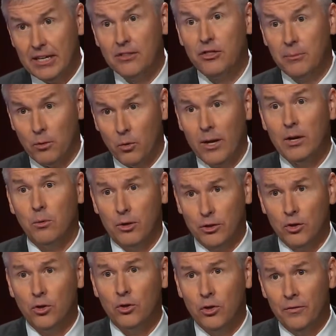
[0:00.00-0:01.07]
get them a rate of
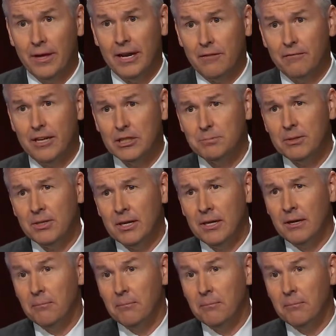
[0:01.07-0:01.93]
return on that investment,